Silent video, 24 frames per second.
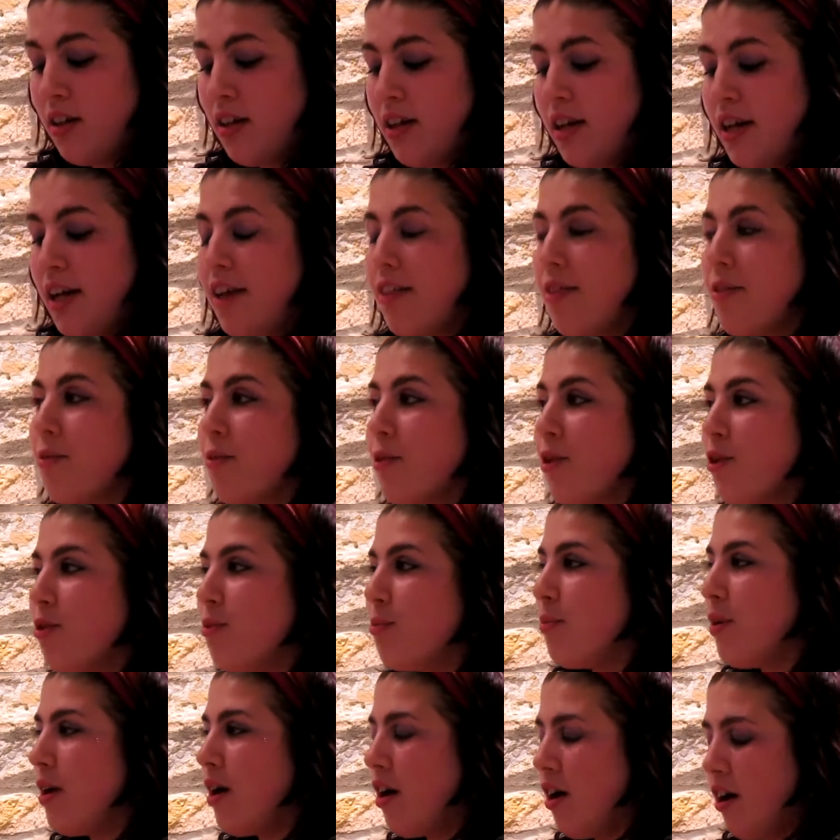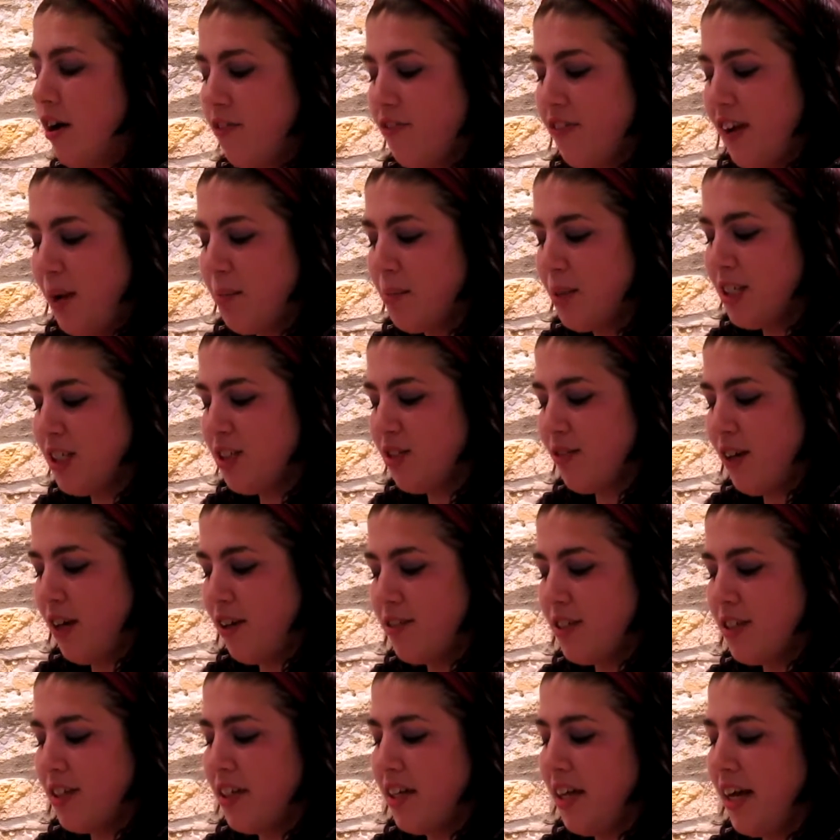In the room, a family
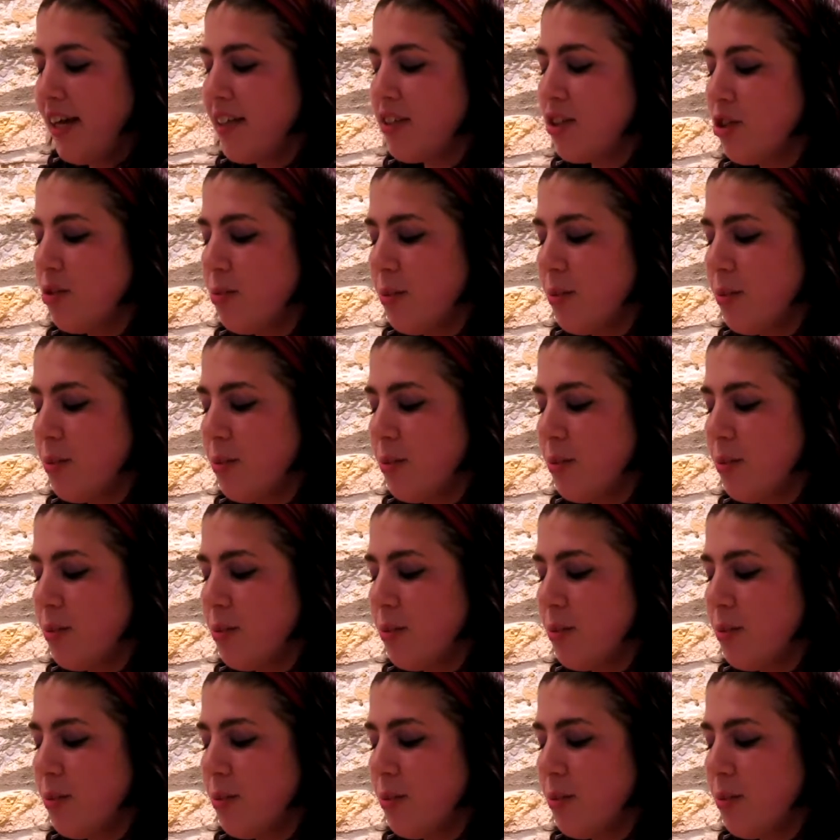surrounded a cancer